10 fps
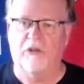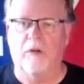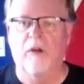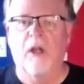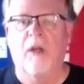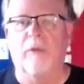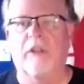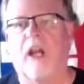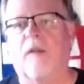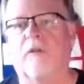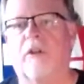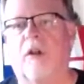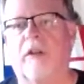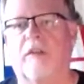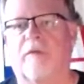So be careful you
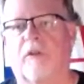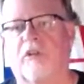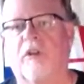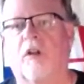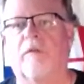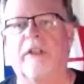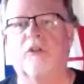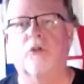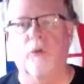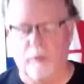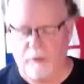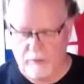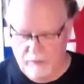don't hit the first note of each group